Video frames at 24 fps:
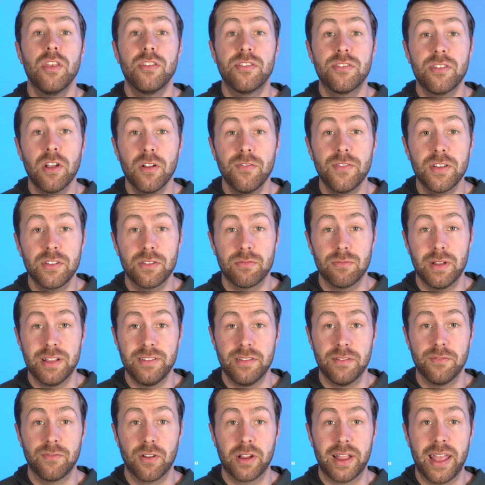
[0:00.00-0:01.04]
The surface
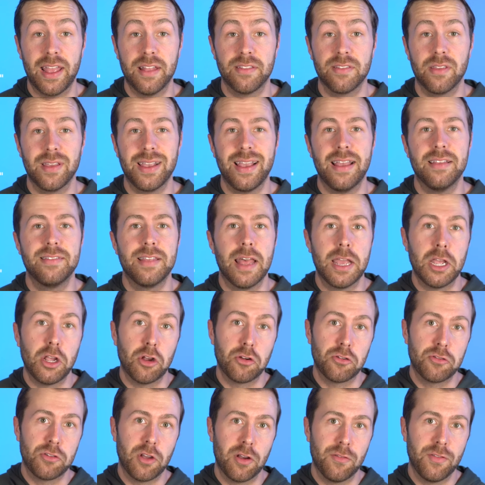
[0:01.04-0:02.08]
reason for canceling is that your
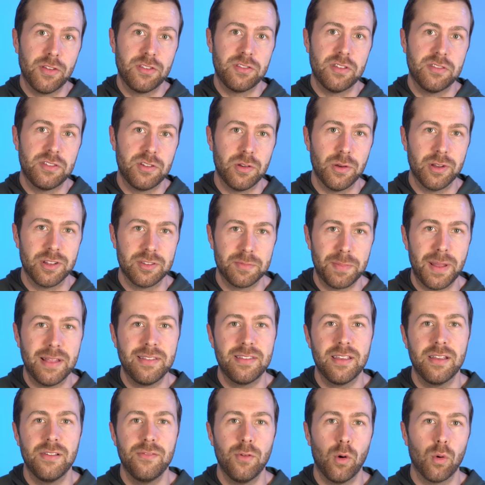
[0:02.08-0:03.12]
service is too
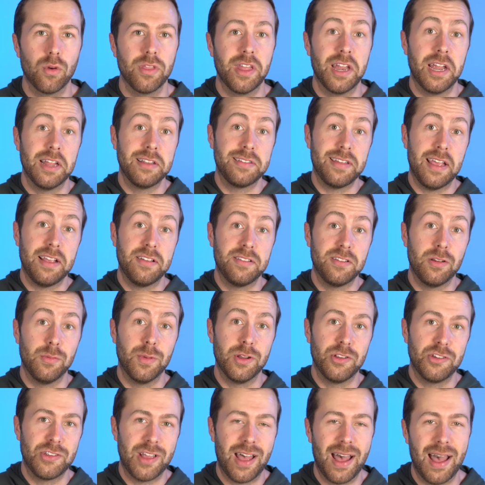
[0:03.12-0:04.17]
expensive or that it takes too
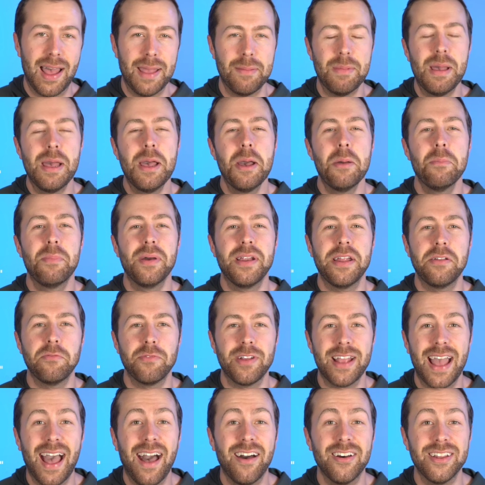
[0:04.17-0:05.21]
much time, but in
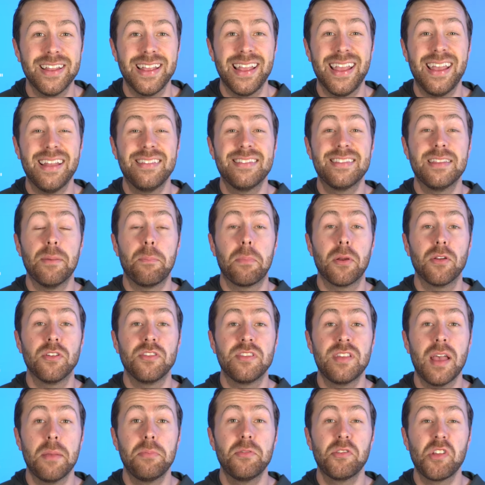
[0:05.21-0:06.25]
reality, it's the
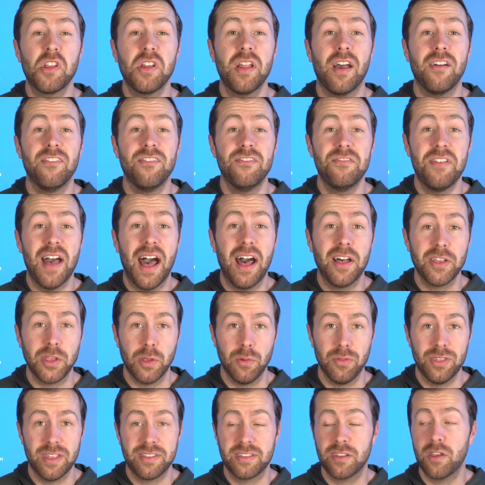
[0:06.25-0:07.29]
perception of
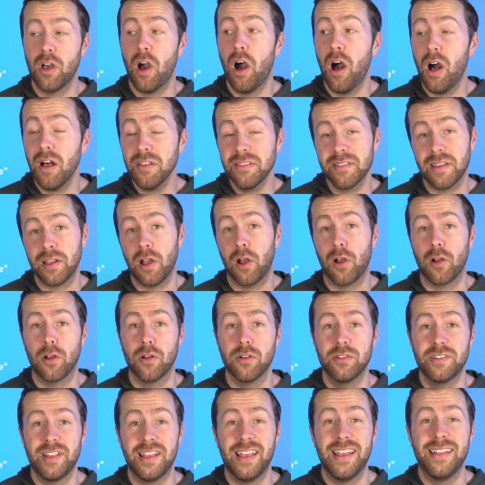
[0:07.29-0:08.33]
value that's causing
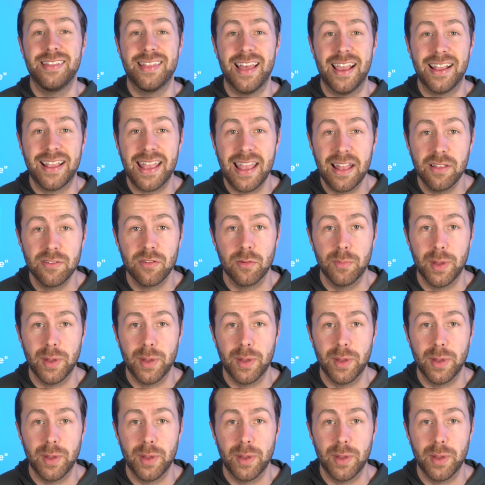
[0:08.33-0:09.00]
her to hit that cancel